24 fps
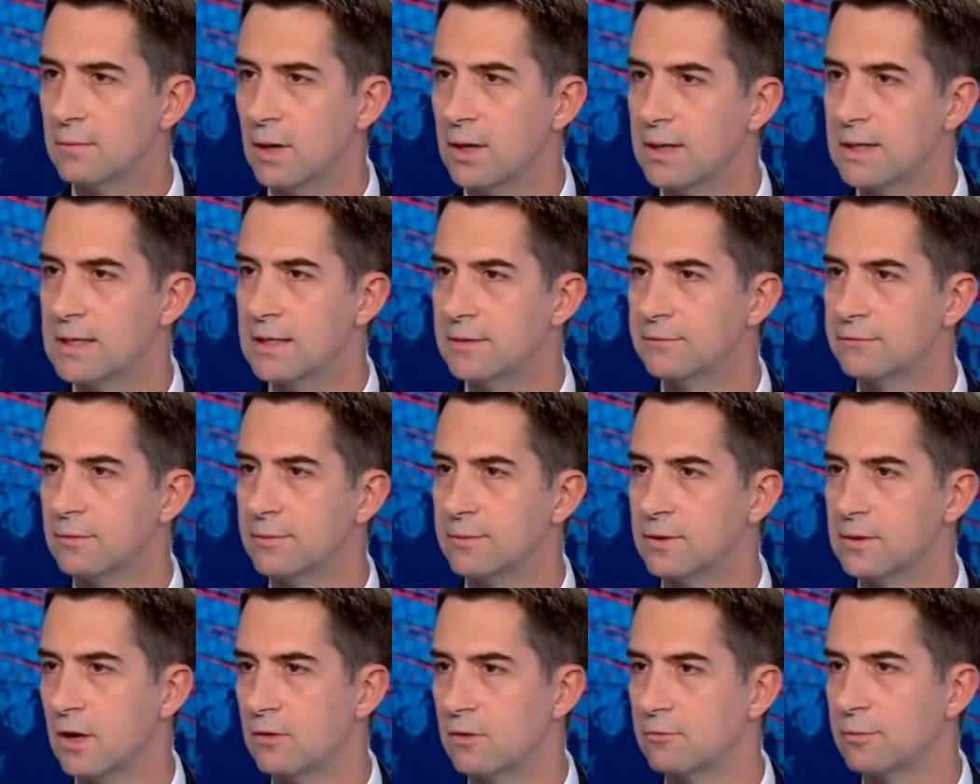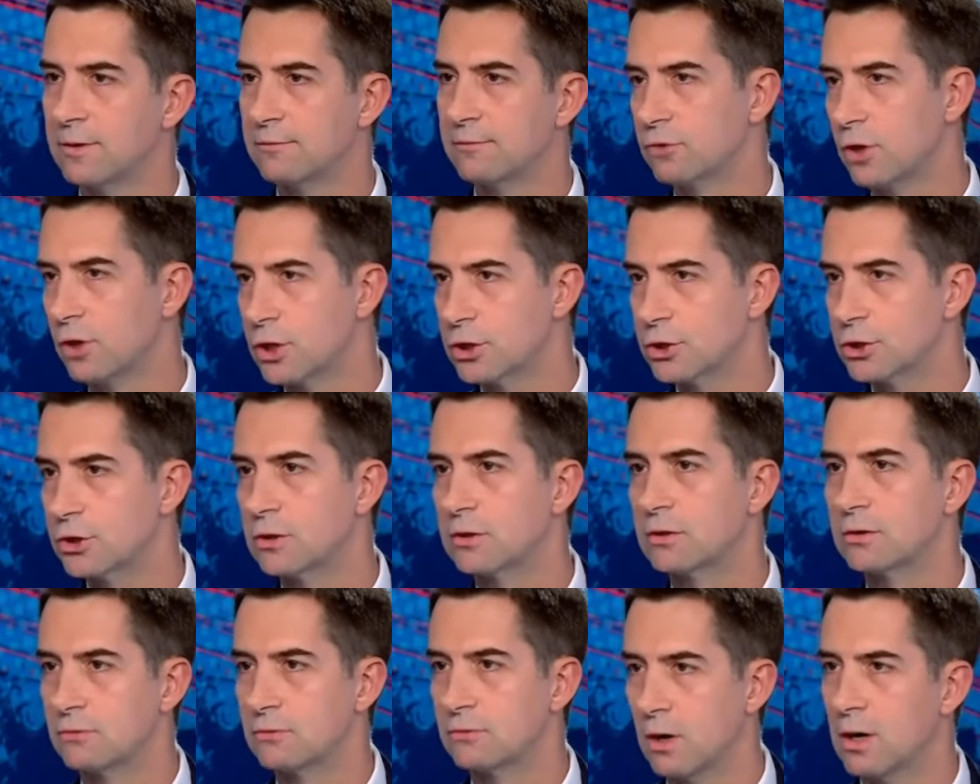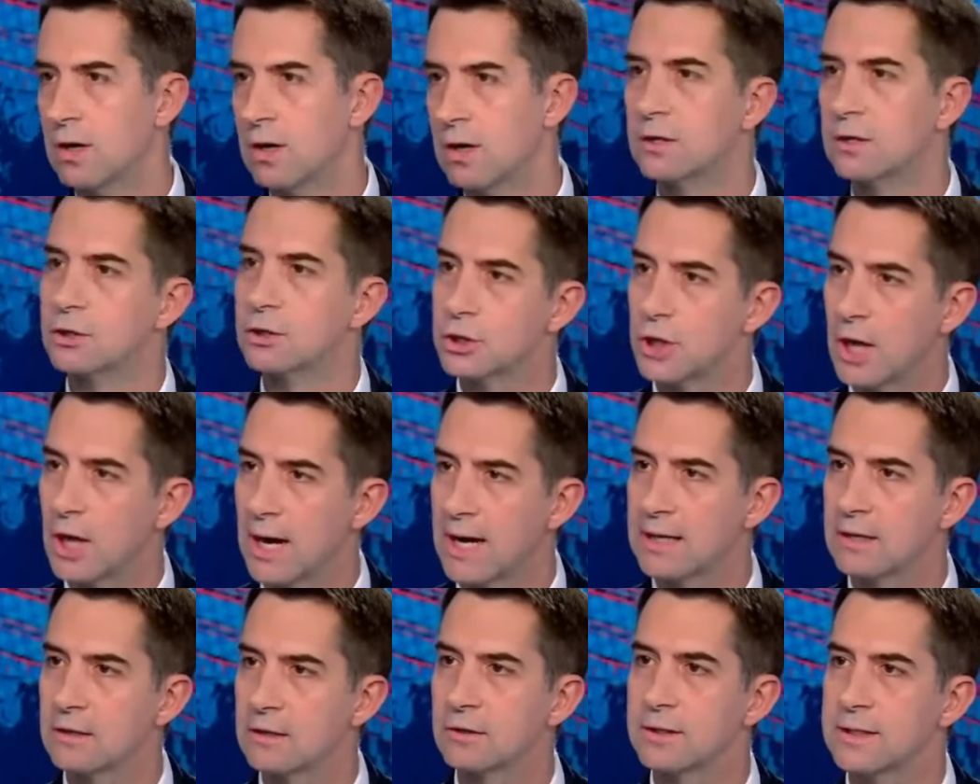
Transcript: money from the government of Russia or Iran or China